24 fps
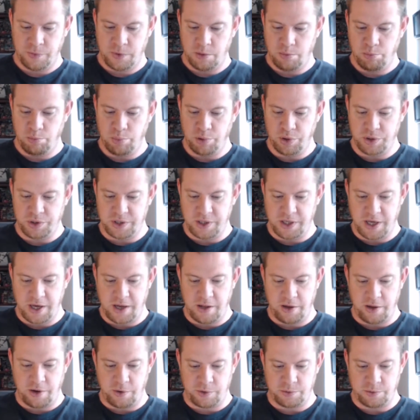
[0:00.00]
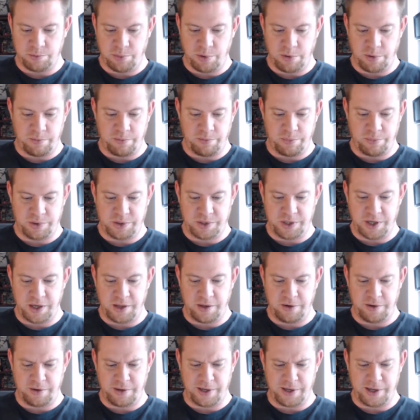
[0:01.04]
put together, it was put
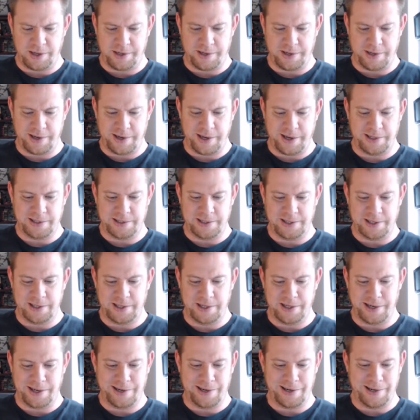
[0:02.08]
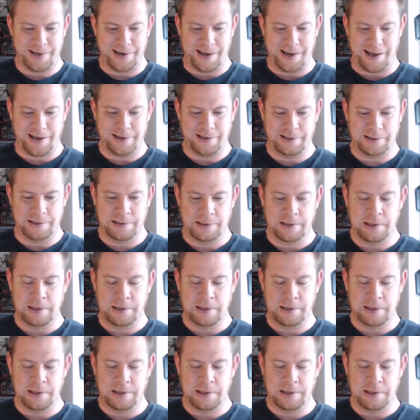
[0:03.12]
together in like 1999.